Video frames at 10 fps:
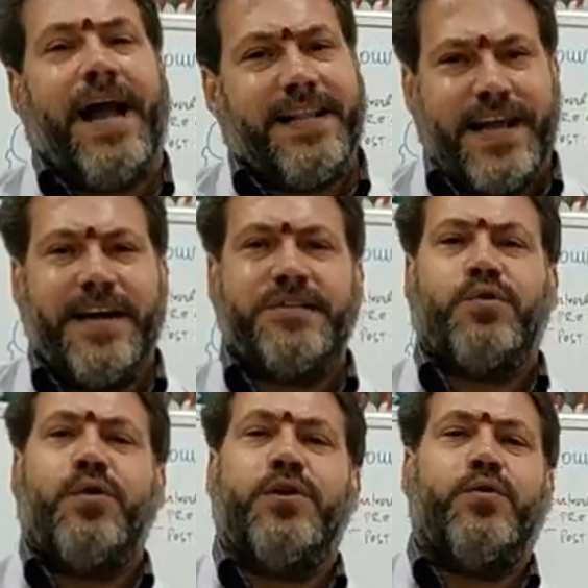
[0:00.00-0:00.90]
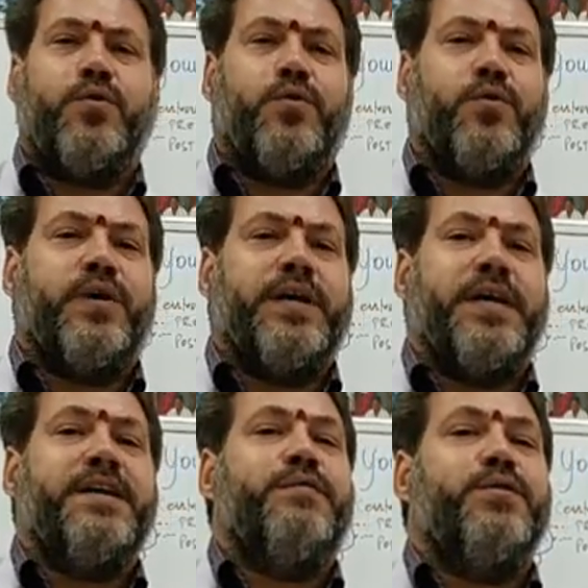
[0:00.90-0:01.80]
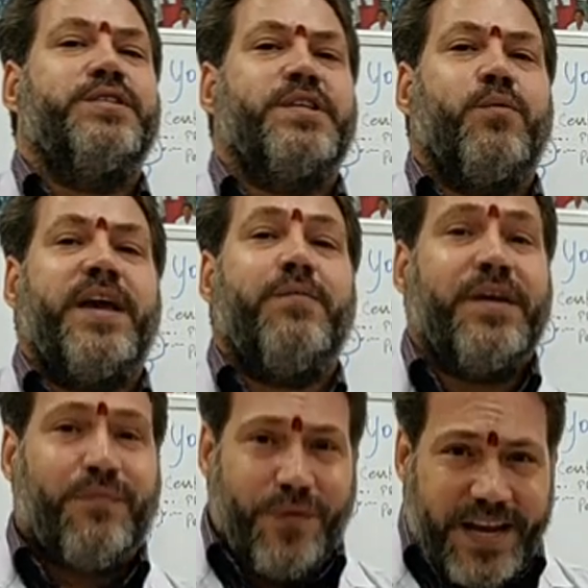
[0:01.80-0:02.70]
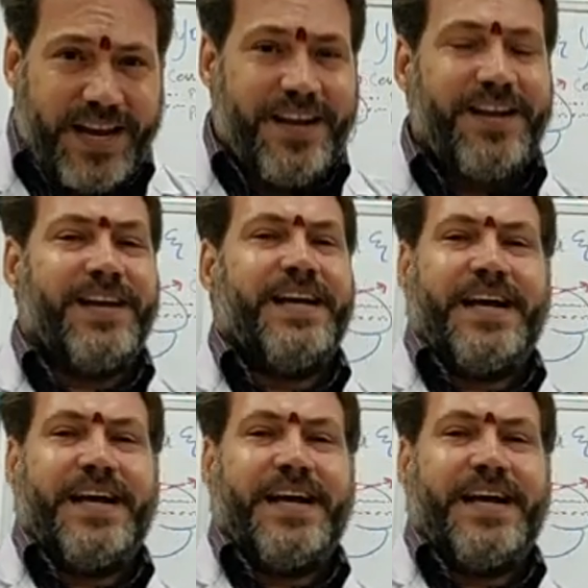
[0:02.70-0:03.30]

and that is going to influence the way we feel,